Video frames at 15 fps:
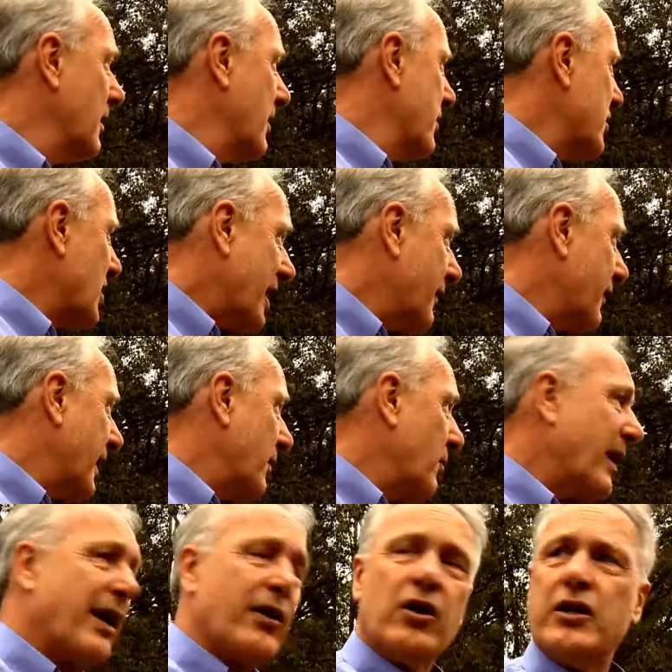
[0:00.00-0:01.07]
safely
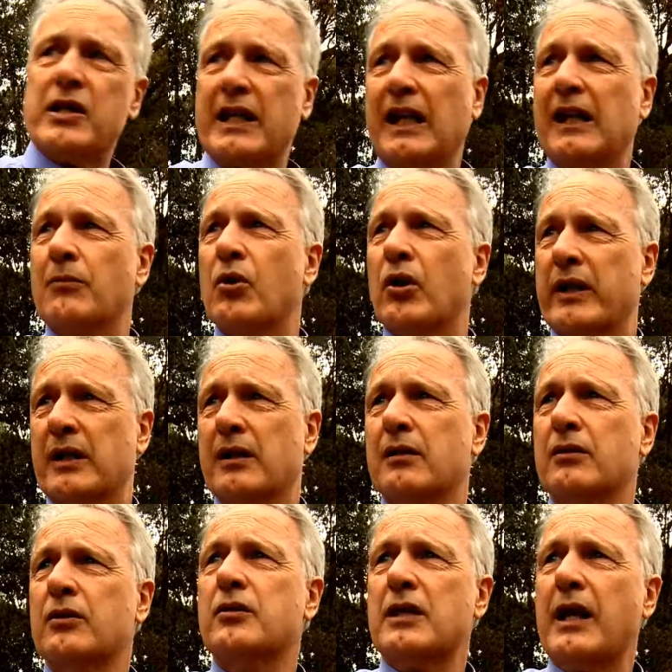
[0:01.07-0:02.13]
without hurting anybody.
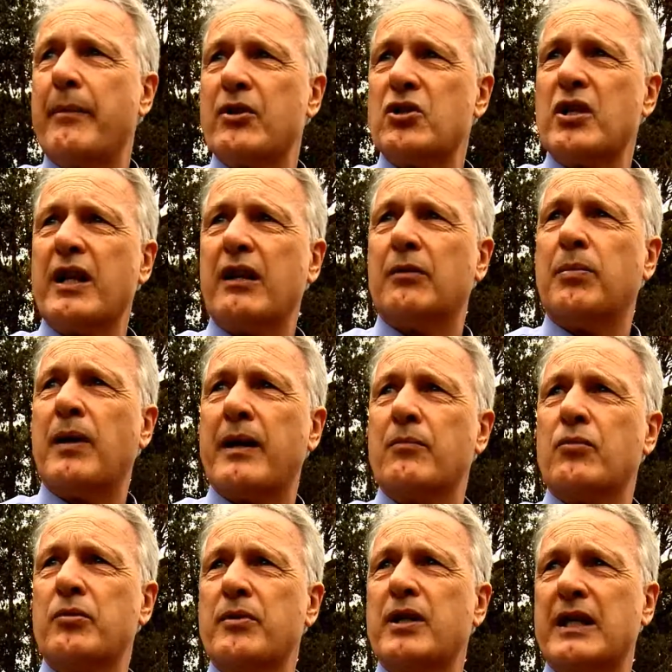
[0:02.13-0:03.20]
You damage the
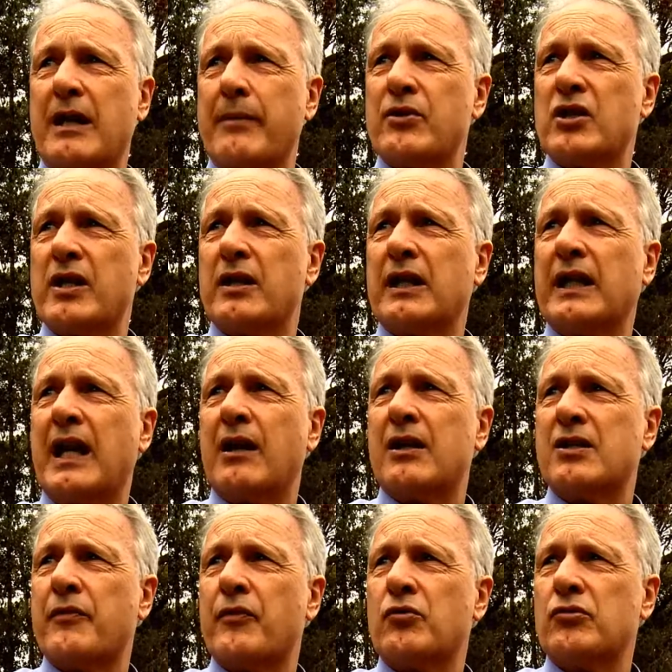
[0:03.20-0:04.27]
aeroplane, you might damage the
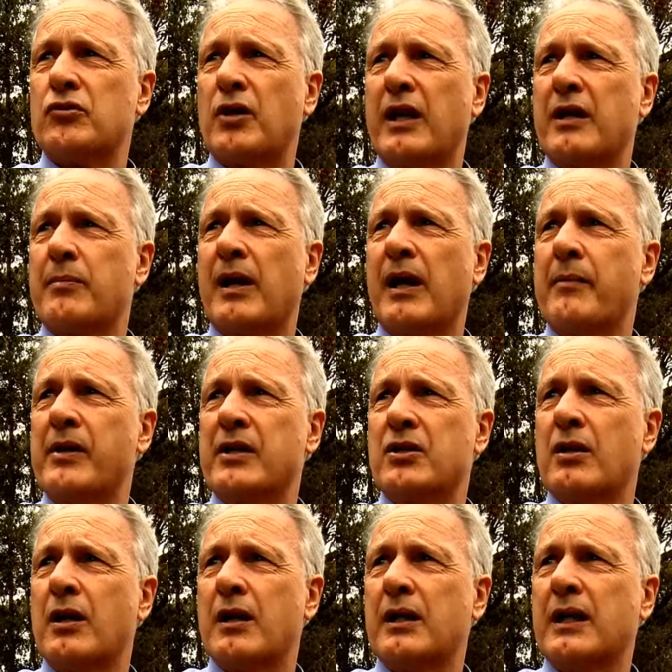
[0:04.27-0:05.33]
undercarriage of a retractable
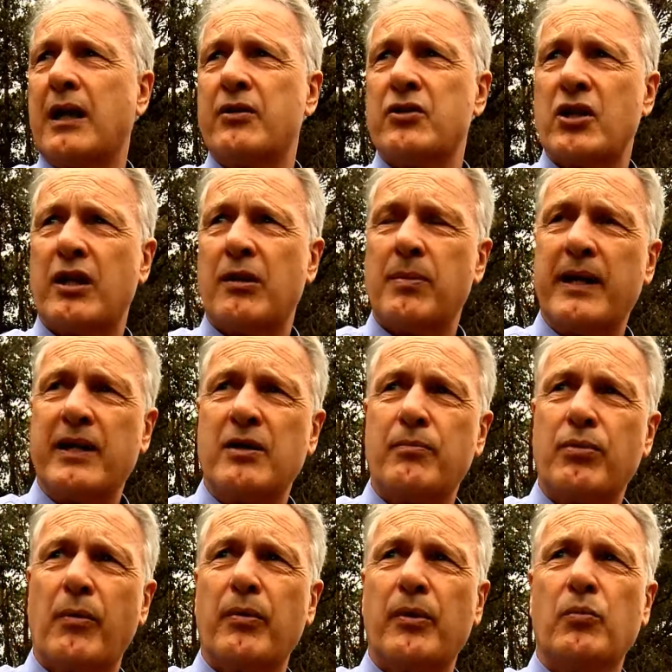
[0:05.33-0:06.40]
undercarriage aeroplane. You
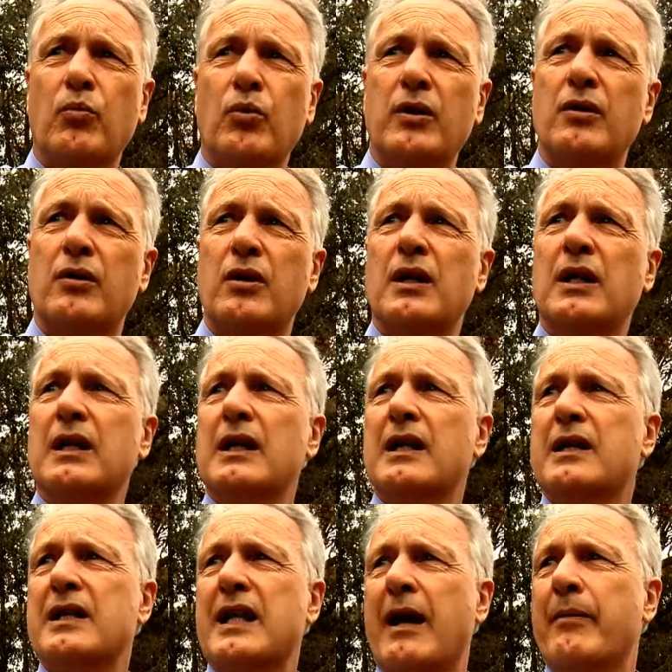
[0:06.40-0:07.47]
probably wouldn't
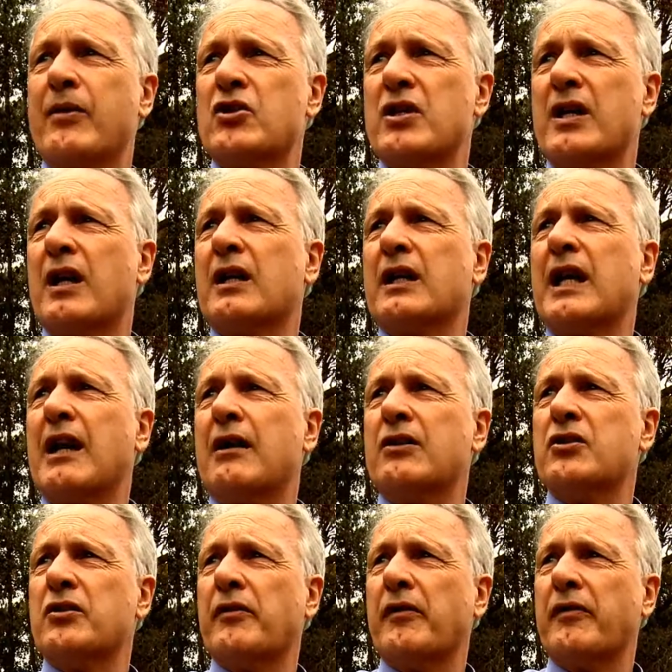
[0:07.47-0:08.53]
damage the
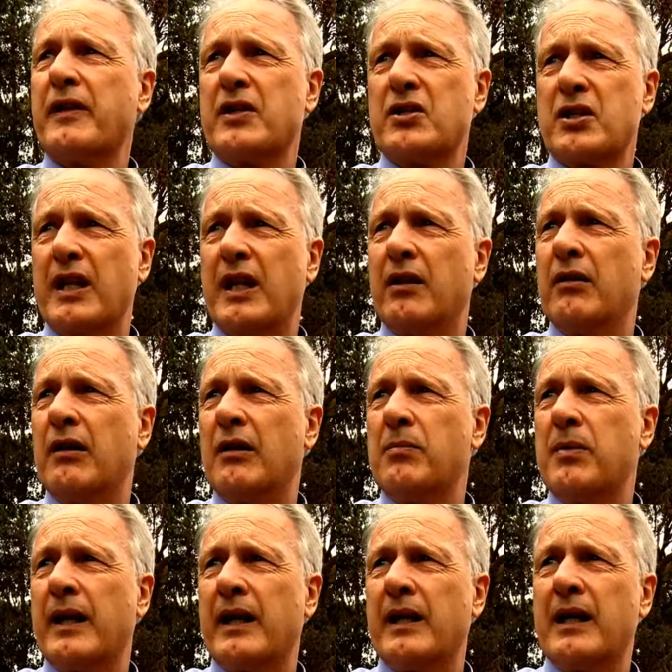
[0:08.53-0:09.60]
undercarriage of a fixed gear
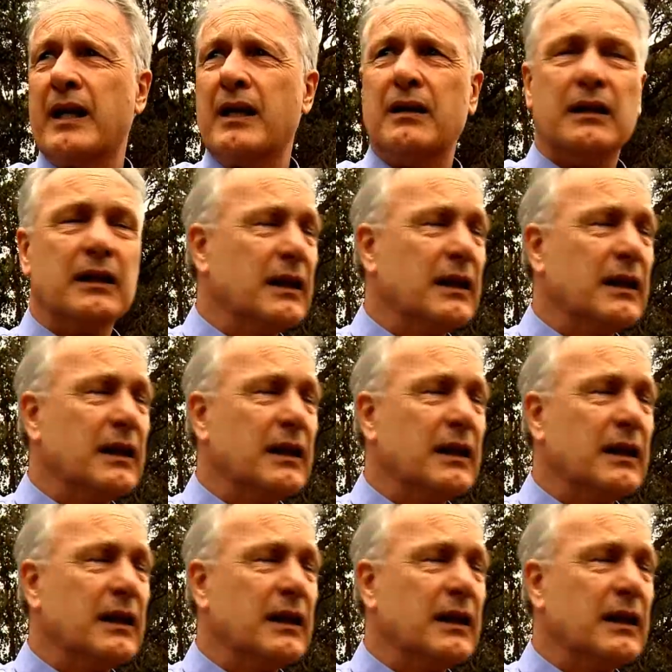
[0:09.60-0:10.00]
aeroplane here.